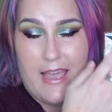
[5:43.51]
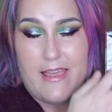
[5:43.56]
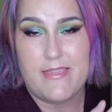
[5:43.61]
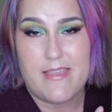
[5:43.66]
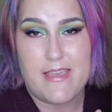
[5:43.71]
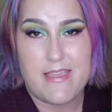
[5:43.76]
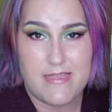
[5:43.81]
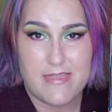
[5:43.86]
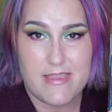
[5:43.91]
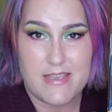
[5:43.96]
And
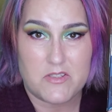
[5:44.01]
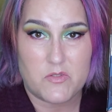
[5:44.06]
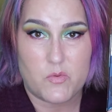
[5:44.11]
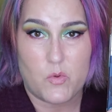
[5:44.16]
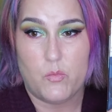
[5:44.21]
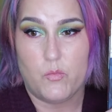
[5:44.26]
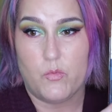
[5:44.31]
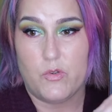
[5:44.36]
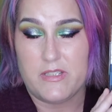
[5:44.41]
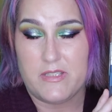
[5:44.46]
then this
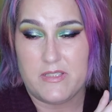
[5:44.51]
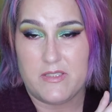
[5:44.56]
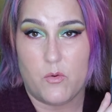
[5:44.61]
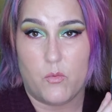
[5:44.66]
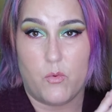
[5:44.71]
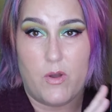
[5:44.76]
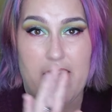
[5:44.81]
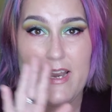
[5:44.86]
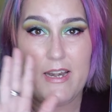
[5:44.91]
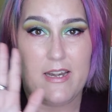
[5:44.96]
one was the
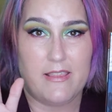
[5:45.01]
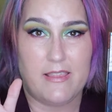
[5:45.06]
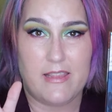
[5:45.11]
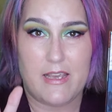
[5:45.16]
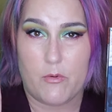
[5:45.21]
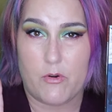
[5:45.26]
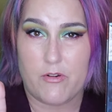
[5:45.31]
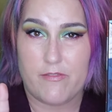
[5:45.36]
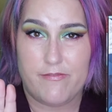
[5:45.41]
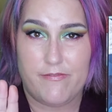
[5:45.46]
one and
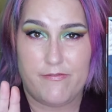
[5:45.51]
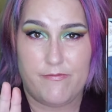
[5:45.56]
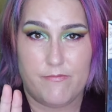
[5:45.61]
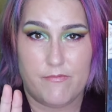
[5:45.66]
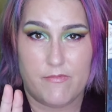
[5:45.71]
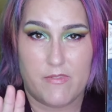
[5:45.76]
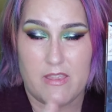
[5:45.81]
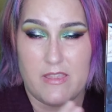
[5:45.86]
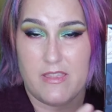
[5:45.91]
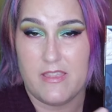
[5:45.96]
they were
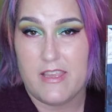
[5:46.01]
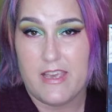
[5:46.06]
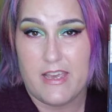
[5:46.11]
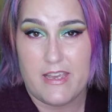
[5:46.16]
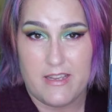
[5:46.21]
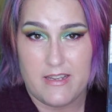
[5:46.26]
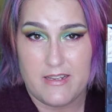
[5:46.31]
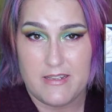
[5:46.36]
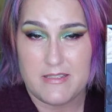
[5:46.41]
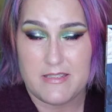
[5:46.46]

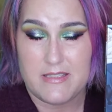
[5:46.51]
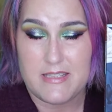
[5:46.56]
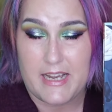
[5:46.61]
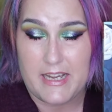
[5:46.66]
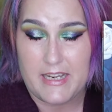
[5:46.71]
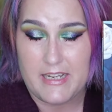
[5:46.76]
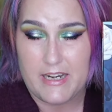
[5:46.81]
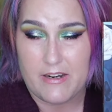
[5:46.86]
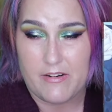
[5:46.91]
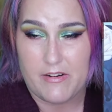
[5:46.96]
the
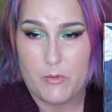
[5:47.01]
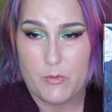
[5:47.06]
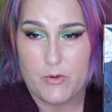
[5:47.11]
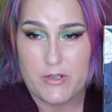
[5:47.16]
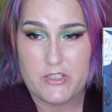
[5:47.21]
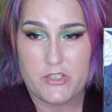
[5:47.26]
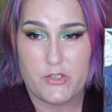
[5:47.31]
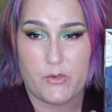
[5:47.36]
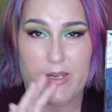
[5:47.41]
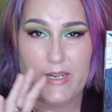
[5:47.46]
secondary
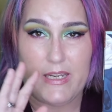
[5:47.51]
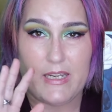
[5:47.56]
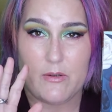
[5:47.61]
one to it.